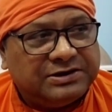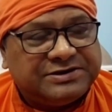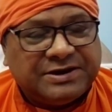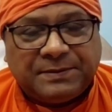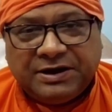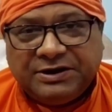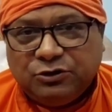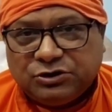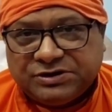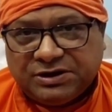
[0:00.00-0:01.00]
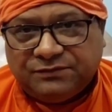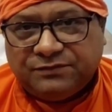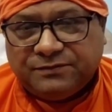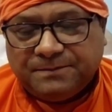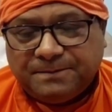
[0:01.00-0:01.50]
separate
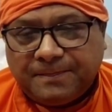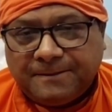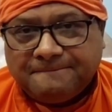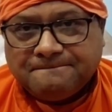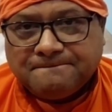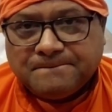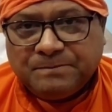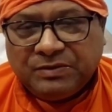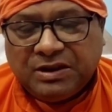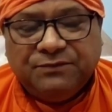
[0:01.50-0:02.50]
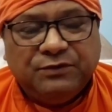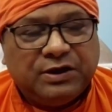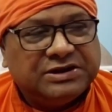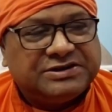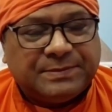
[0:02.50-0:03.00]
yourself, if
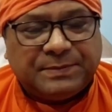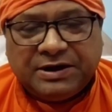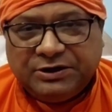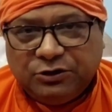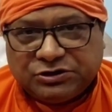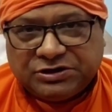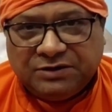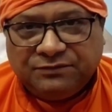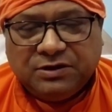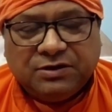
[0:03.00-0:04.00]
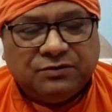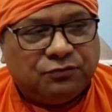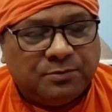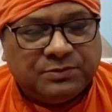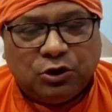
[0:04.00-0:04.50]
you can separate yourself
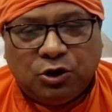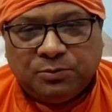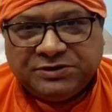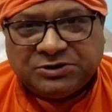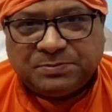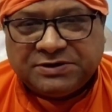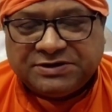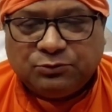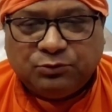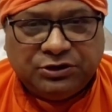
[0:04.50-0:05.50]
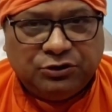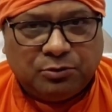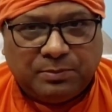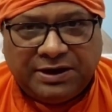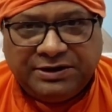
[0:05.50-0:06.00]
from the objects present
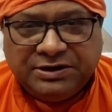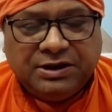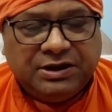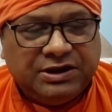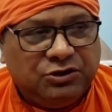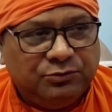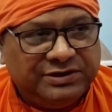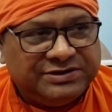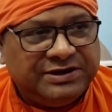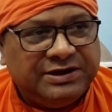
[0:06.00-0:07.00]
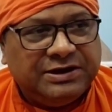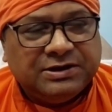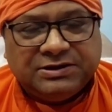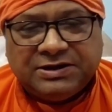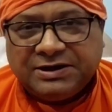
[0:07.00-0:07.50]
within your mind, you will see
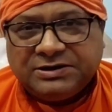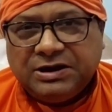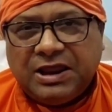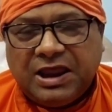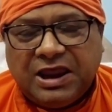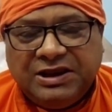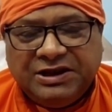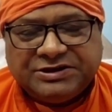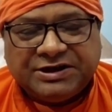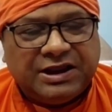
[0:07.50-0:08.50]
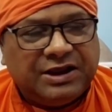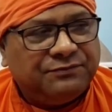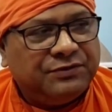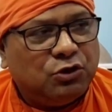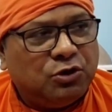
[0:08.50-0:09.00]
that each and
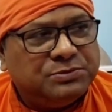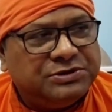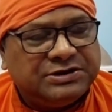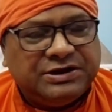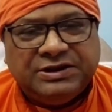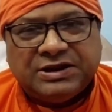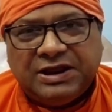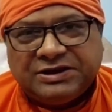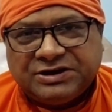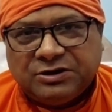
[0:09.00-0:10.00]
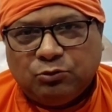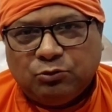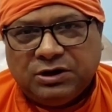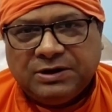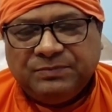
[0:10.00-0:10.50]
every object in the external
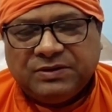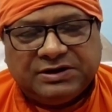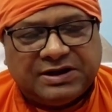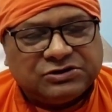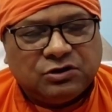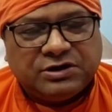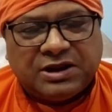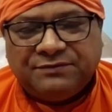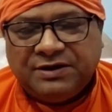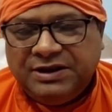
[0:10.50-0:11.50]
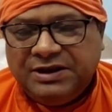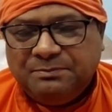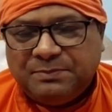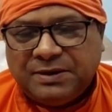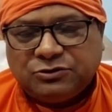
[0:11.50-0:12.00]
world does not have any
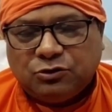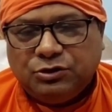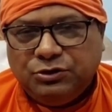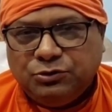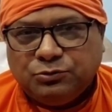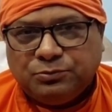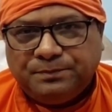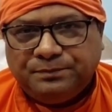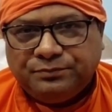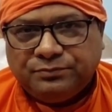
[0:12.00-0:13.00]
impact on you.